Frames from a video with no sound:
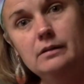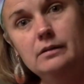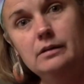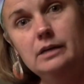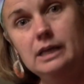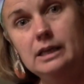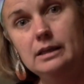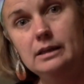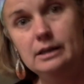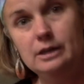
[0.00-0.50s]

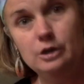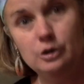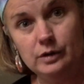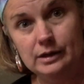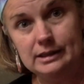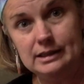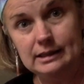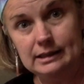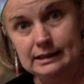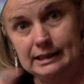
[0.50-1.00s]

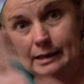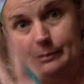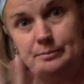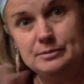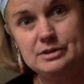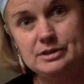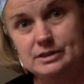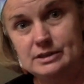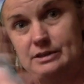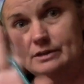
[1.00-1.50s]

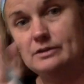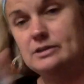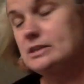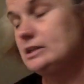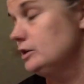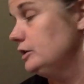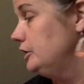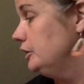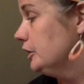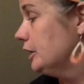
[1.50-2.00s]
ellipse, the
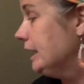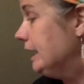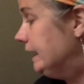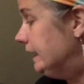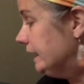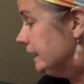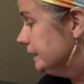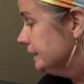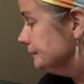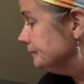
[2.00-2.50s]
start of your
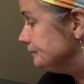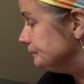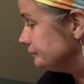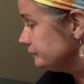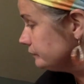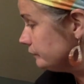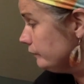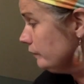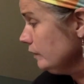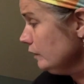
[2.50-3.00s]
cake,
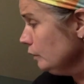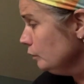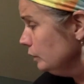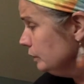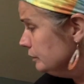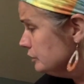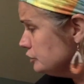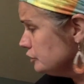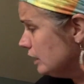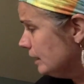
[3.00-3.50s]
we
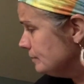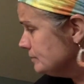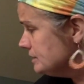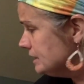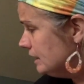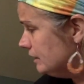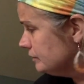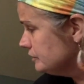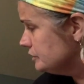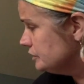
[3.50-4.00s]
would drop
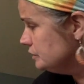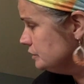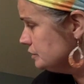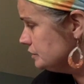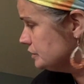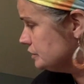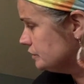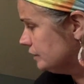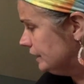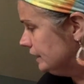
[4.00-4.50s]
down 2
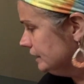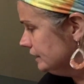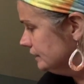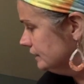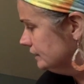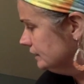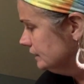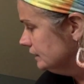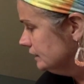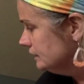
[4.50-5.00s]
straight
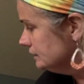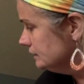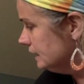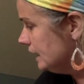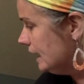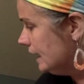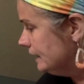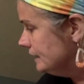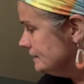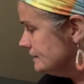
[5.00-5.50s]

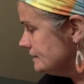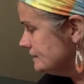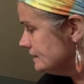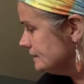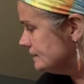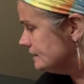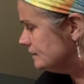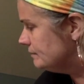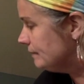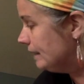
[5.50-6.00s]
lines,
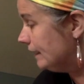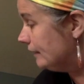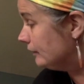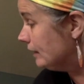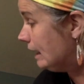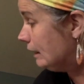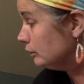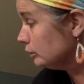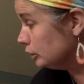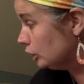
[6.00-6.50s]
and it didn't
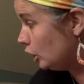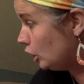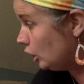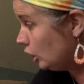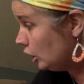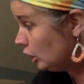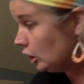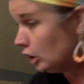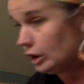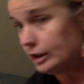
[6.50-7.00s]
matter how
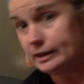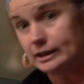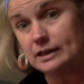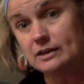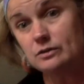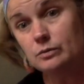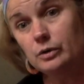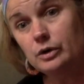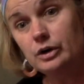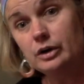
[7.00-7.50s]
long
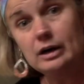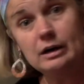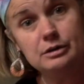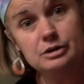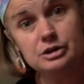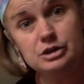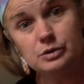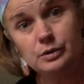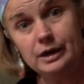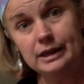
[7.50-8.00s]
these were, how
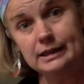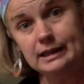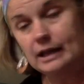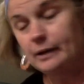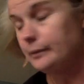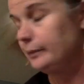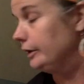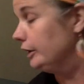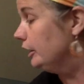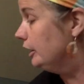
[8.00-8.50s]
short they
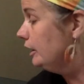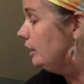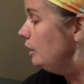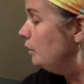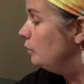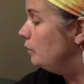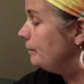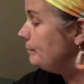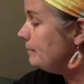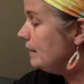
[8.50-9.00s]
were.
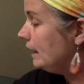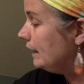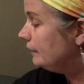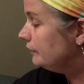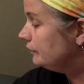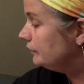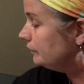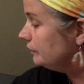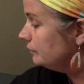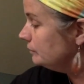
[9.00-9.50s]
What
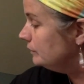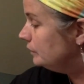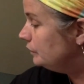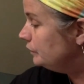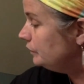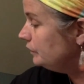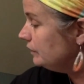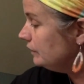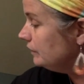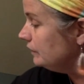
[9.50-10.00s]
matters the
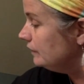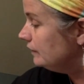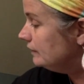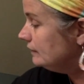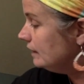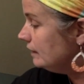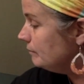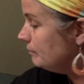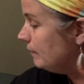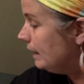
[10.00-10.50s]
most is that
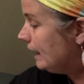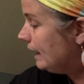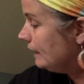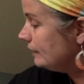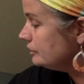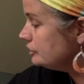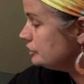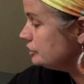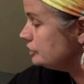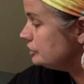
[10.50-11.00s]
they
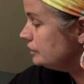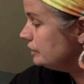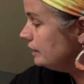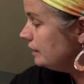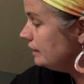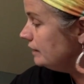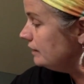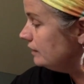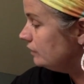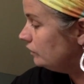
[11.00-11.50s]
match.
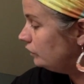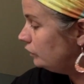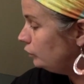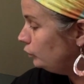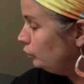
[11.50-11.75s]
This